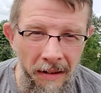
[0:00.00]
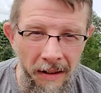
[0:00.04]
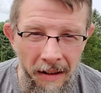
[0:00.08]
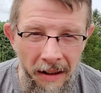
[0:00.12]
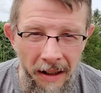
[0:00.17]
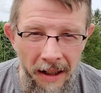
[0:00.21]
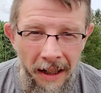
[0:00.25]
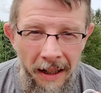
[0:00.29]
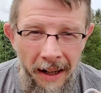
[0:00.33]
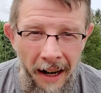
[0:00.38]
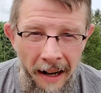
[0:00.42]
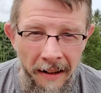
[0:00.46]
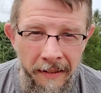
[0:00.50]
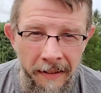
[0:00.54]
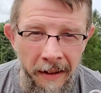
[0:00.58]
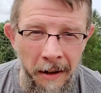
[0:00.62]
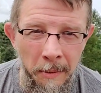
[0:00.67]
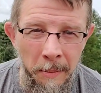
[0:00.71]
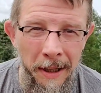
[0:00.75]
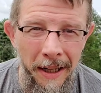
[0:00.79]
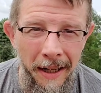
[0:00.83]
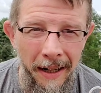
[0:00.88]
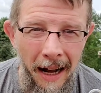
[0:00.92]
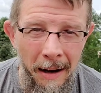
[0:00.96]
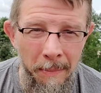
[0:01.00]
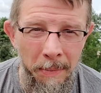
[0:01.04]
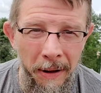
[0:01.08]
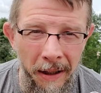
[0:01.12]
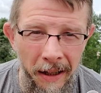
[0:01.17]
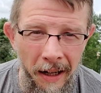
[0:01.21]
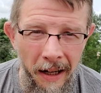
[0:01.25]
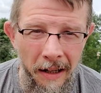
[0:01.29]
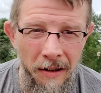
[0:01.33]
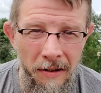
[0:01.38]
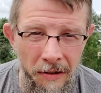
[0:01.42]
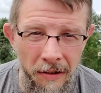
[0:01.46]
it has limited
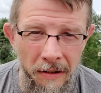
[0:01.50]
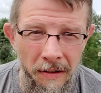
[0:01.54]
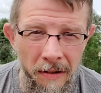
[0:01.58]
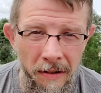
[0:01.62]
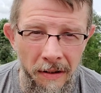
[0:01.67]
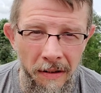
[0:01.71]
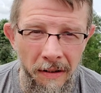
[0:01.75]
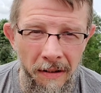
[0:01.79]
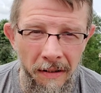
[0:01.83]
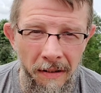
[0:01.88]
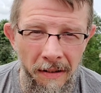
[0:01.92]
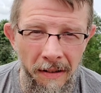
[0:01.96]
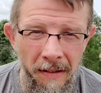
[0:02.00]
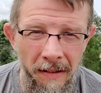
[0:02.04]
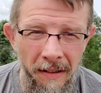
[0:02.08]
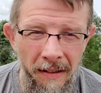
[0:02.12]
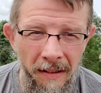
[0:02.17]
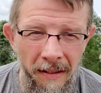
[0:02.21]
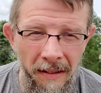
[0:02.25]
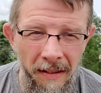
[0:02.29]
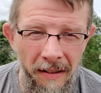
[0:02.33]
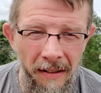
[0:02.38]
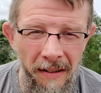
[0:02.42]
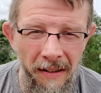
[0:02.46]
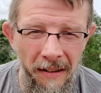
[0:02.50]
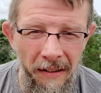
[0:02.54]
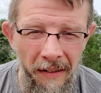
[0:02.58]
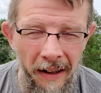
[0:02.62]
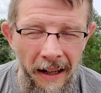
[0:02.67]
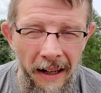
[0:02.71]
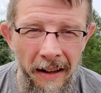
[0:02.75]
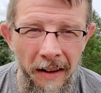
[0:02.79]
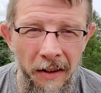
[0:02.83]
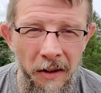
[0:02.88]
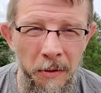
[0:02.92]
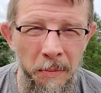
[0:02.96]
applications,
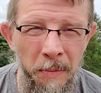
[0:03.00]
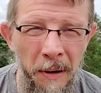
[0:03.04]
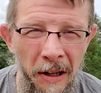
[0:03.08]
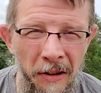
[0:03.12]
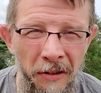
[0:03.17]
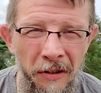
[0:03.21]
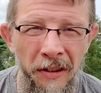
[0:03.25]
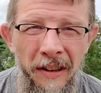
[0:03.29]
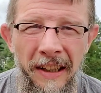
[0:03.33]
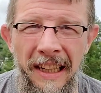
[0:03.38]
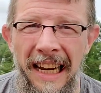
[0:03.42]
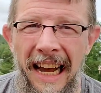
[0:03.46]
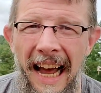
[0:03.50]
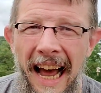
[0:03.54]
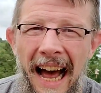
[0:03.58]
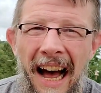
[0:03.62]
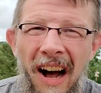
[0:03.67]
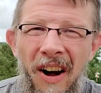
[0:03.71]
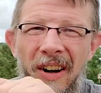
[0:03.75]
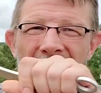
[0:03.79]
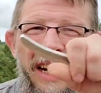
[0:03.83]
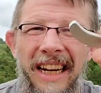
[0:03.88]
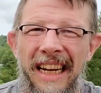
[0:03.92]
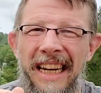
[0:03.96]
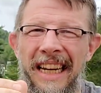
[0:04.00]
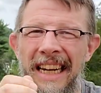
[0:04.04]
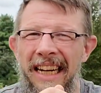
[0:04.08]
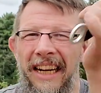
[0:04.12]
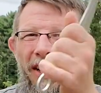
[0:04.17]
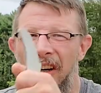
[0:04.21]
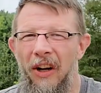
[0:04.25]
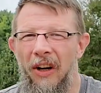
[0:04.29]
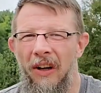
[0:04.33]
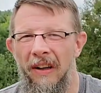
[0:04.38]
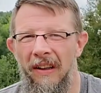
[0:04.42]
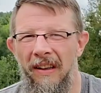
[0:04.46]
right? Especially out
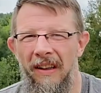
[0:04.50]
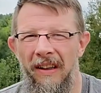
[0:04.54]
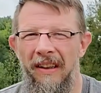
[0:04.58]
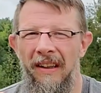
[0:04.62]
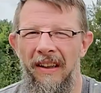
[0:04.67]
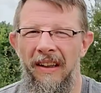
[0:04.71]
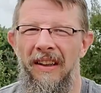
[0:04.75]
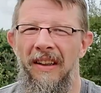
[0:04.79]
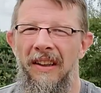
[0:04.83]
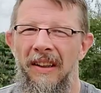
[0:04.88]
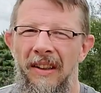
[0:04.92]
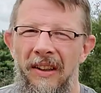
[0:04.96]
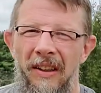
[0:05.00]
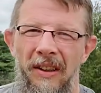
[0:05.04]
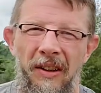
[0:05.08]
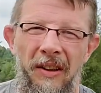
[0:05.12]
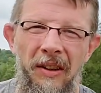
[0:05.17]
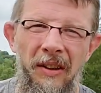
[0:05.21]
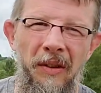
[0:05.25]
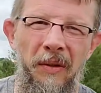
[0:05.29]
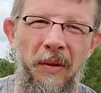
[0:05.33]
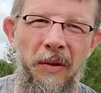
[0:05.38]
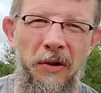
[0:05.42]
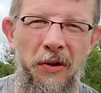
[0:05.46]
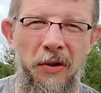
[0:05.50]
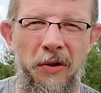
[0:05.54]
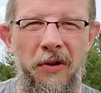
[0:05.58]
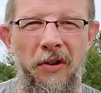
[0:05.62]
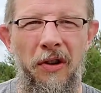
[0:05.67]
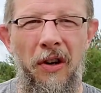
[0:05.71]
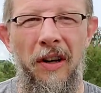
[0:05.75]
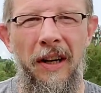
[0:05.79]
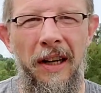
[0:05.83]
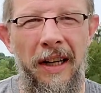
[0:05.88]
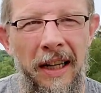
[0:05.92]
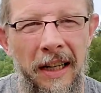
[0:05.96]
here. Once you
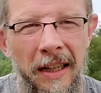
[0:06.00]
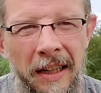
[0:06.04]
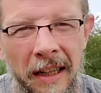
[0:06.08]
start getting